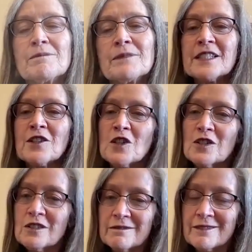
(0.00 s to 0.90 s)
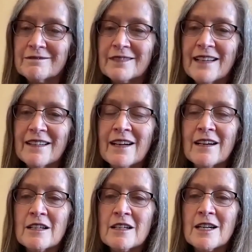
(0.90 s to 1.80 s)
mental
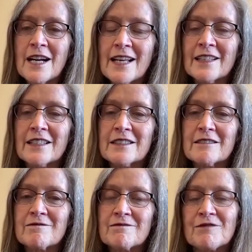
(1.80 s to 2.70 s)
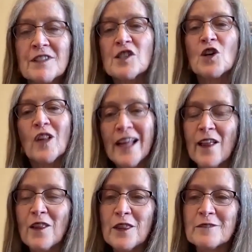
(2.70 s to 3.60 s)
and physical
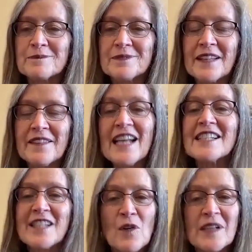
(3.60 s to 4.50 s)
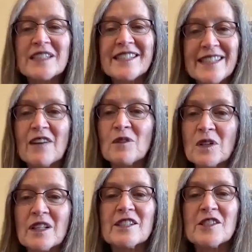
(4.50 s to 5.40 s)
health. That is going to sound
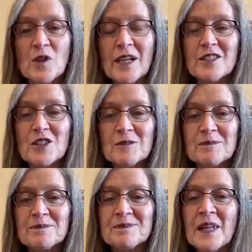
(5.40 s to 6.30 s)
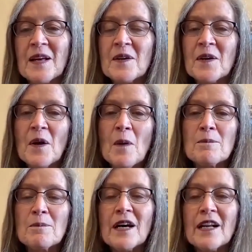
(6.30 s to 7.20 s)
really strange.
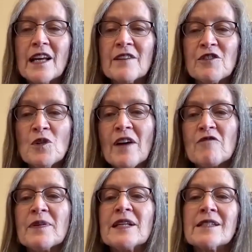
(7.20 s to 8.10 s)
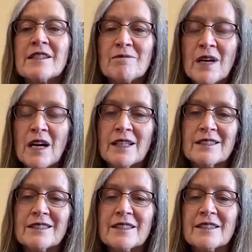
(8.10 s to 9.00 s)
But if you have peace of
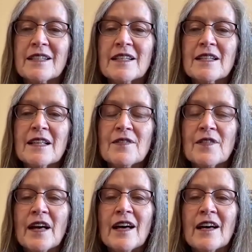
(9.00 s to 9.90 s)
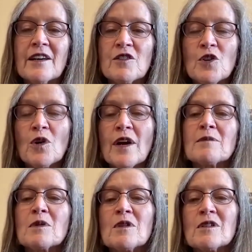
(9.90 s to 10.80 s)
mind that you're
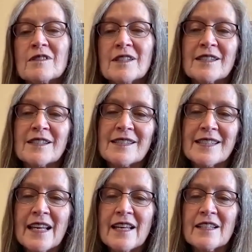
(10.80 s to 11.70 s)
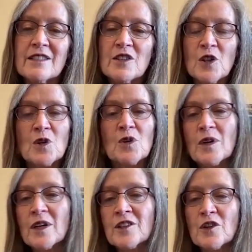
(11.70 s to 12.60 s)
able to sustain you
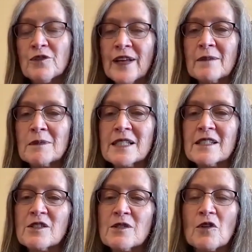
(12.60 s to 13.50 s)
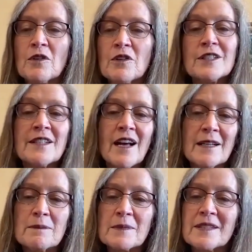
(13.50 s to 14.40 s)
and your families through good
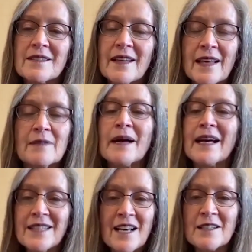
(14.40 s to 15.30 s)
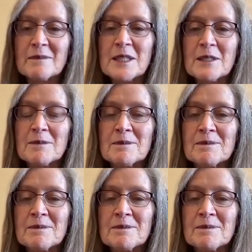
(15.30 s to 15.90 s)
times and bad times,